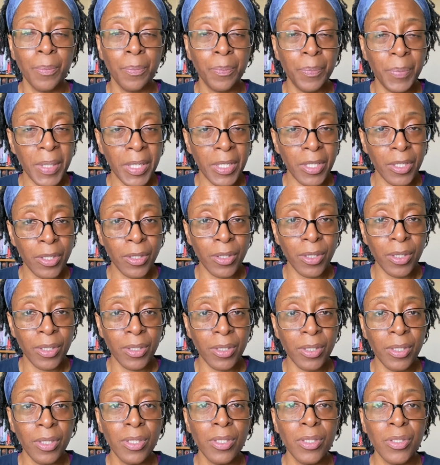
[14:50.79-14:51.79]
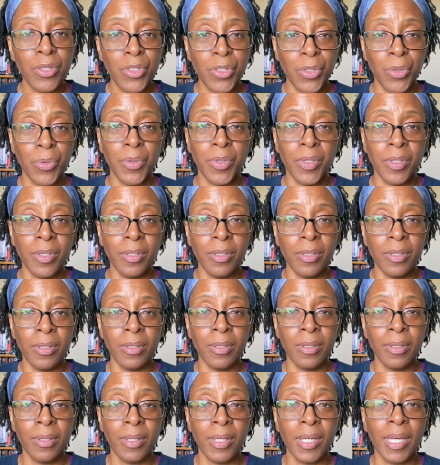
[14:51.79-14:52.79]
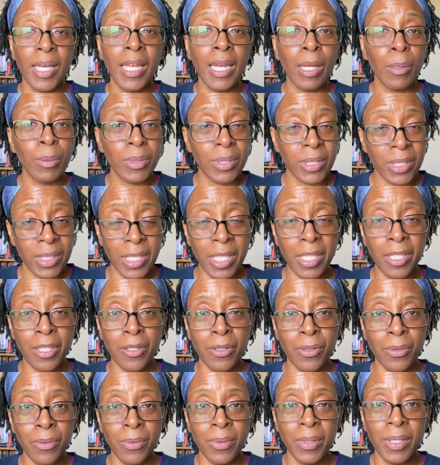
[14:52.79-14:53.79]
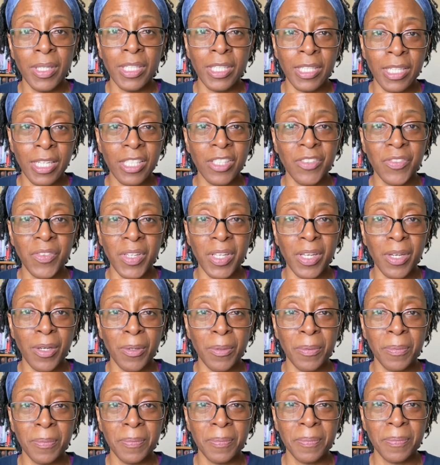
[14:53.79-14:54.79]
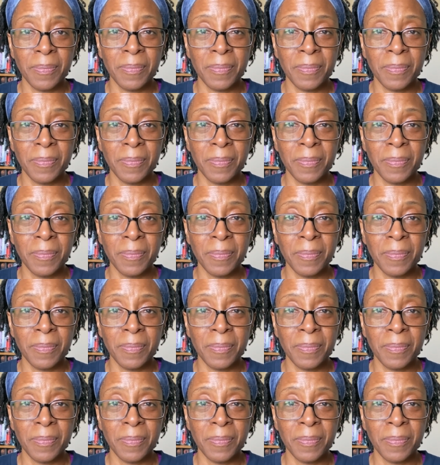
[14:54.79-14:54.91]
be good, do good, and I will see you in the next video.